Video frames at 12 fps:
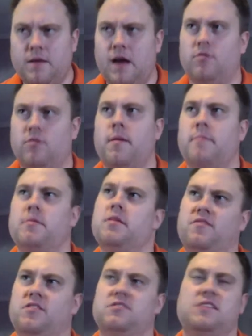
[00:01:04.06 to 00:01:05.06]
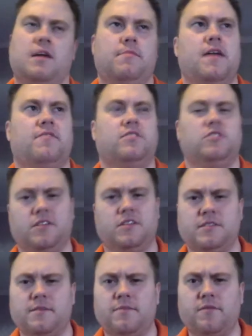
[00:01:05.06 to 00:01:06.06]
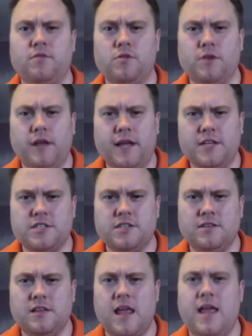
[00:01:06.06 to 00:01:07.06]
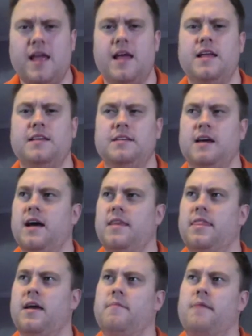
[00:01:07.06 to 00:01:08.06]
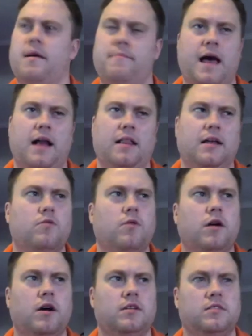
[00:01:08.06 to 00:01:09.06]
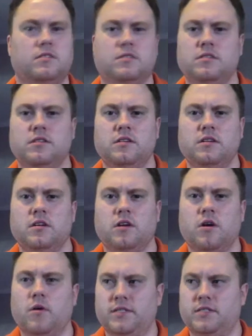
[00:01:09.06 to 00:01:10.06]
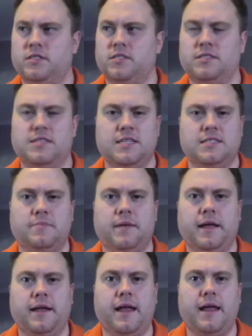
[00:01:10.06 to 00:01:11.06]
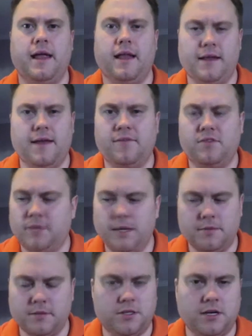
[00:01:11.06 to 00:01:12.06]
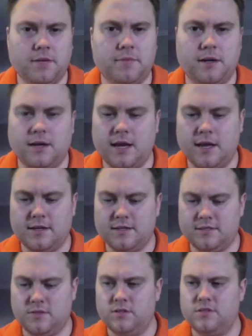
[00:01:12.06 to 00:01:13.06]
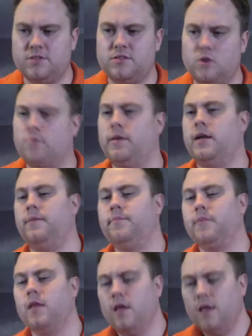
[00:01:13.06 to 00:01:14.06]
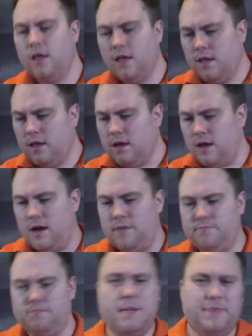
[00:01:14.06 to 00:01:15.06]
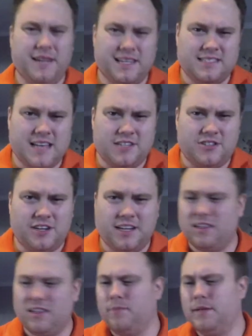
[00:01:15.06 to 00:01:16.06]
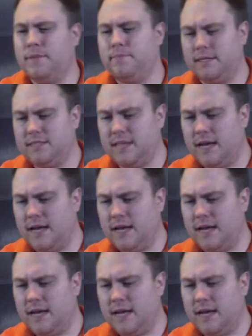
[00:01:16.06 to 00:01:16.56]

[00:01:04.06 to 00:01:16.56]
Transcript: remember the first time I ever took a sip of Ruination, and I thought my palate was going to just dissipate and I'd never be able to drink beer again because it was so bitter. Might be exaggerating a little bit, but